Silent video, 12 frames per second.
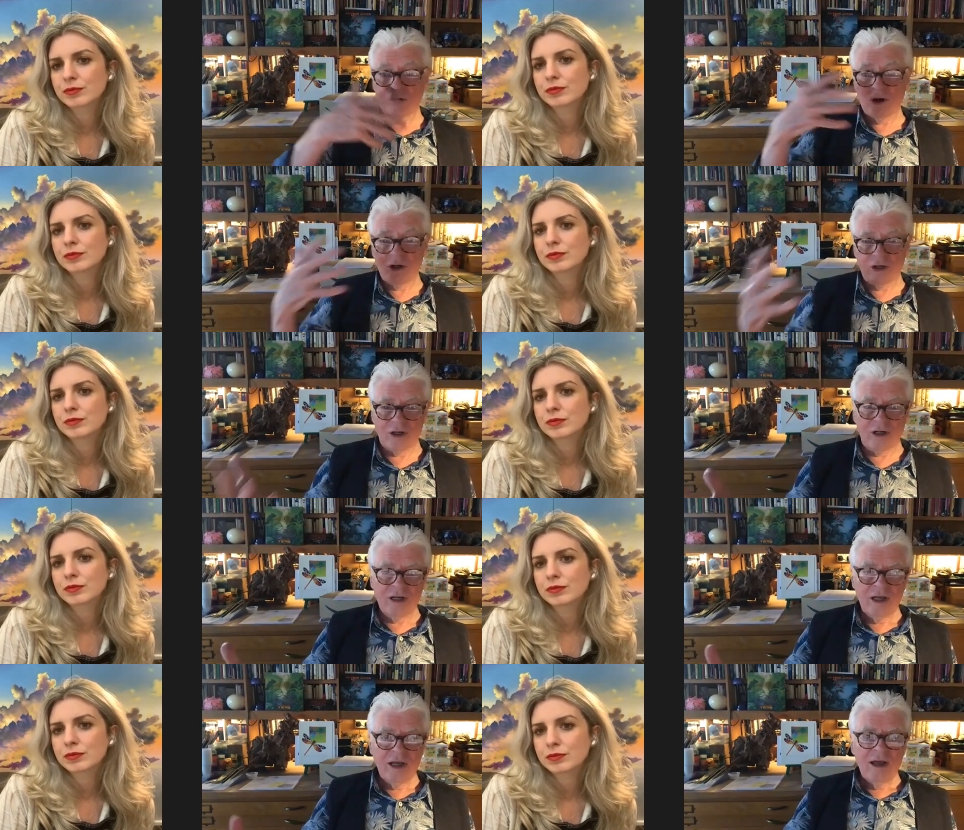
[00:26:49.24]
Speaker 1: or
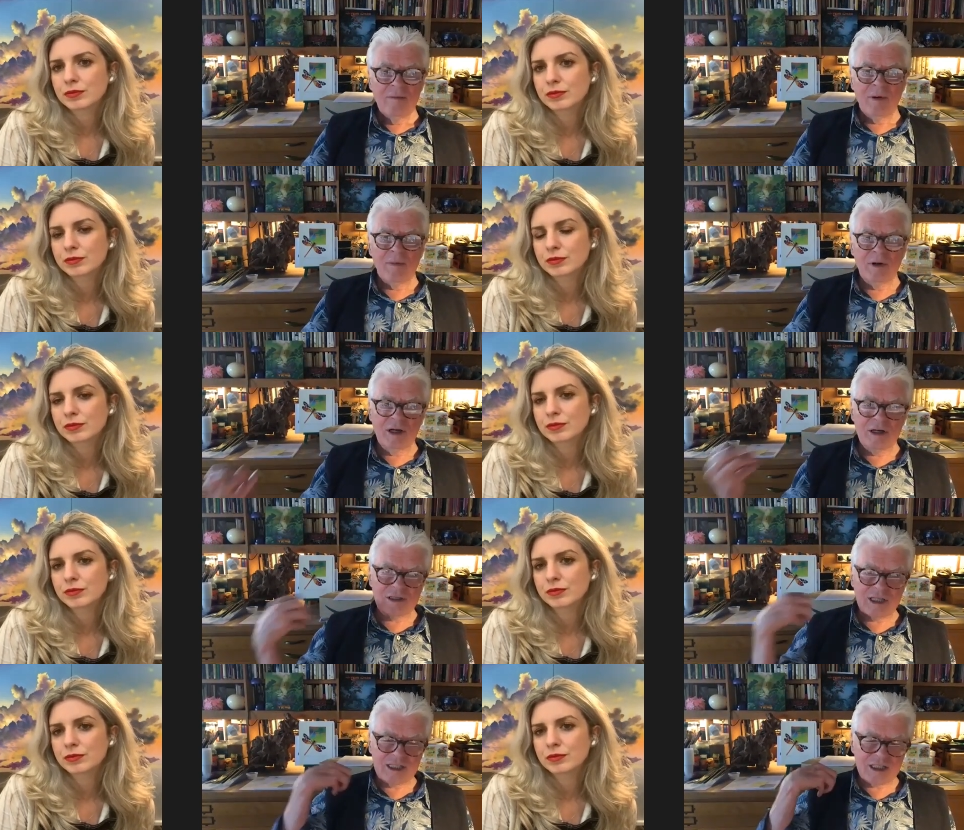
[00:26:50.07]
good, but
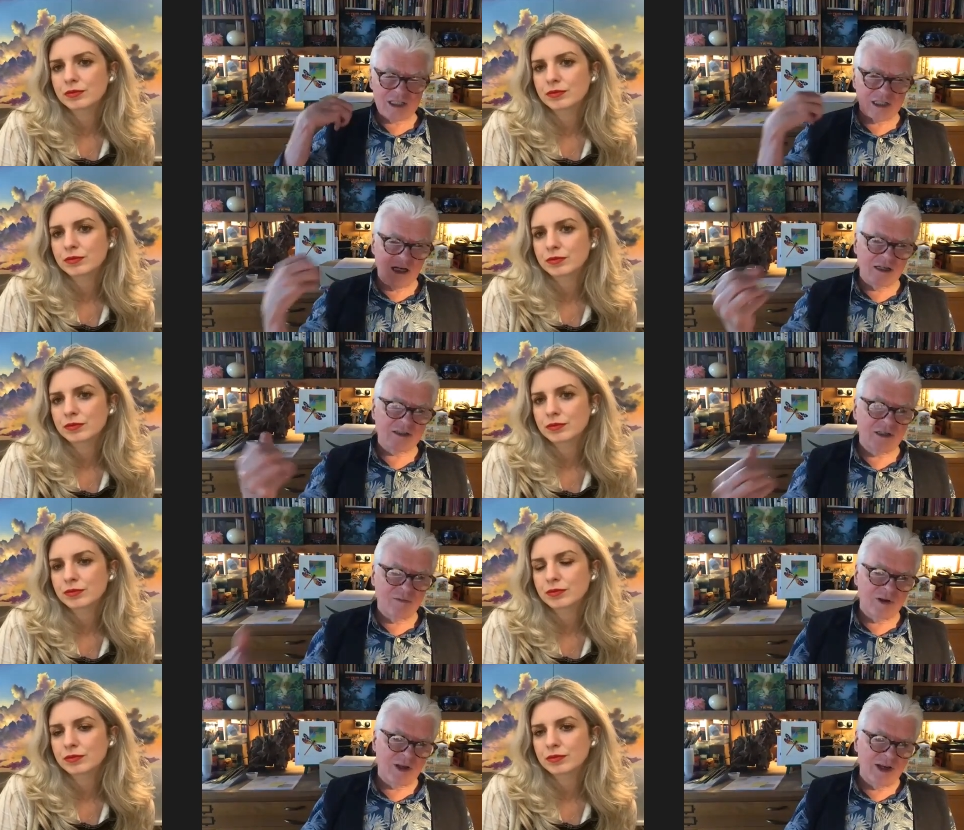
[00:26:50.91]
because it
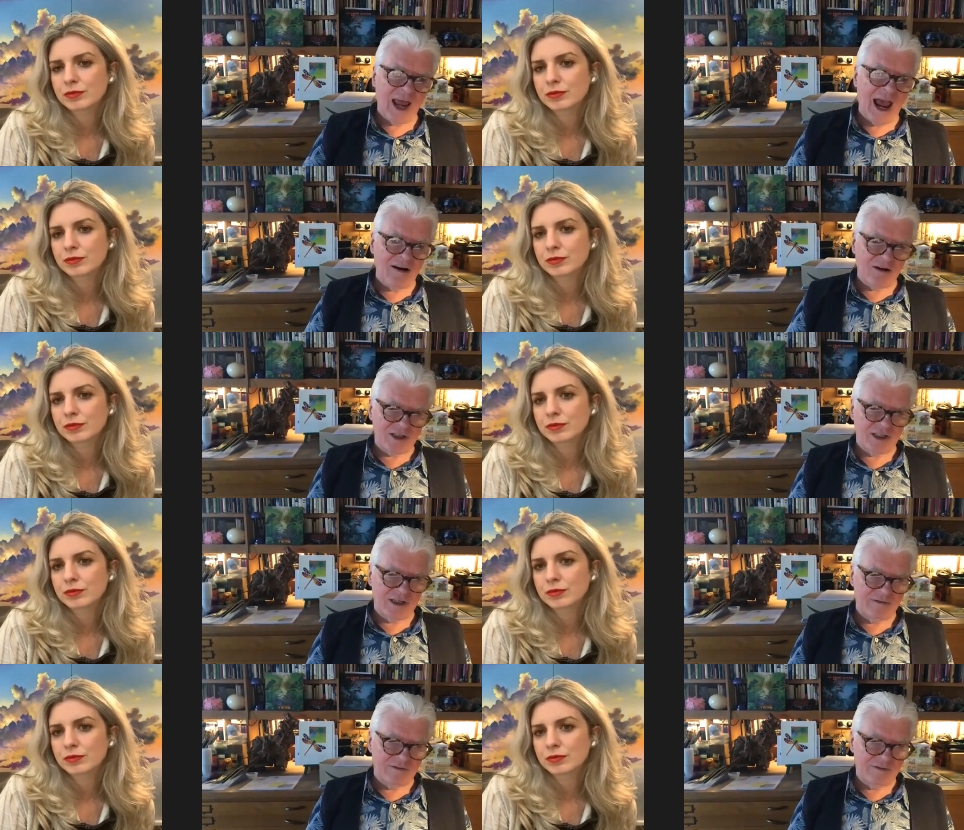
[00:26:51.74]
started with a
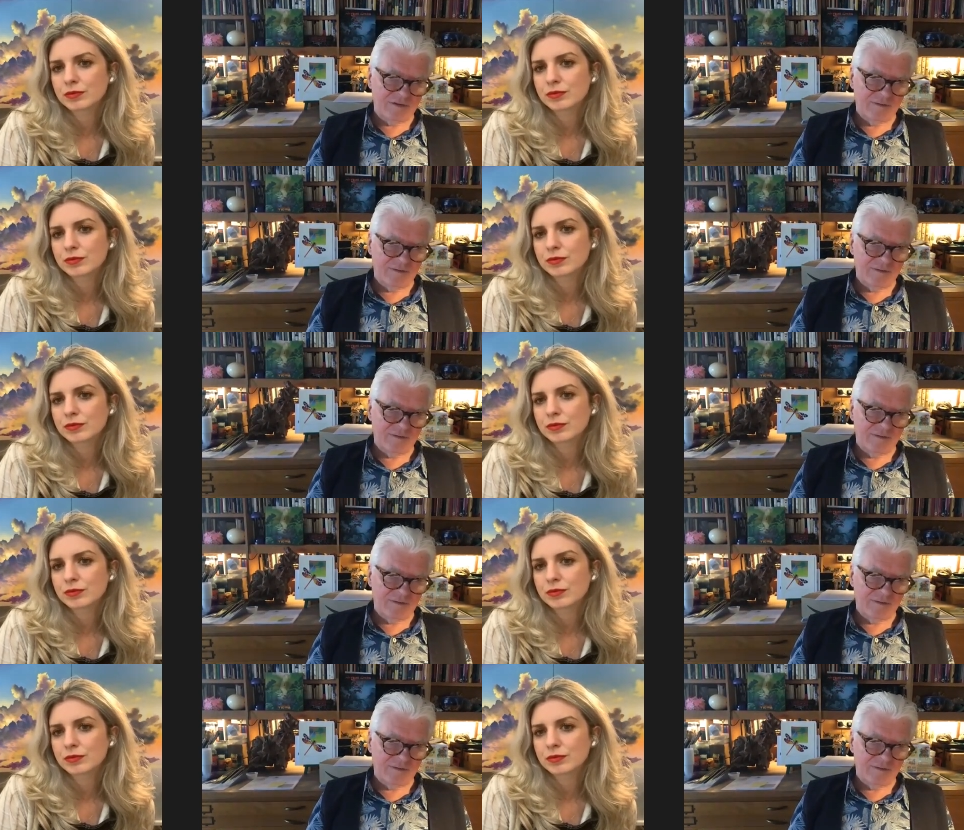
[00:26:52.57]
narrative.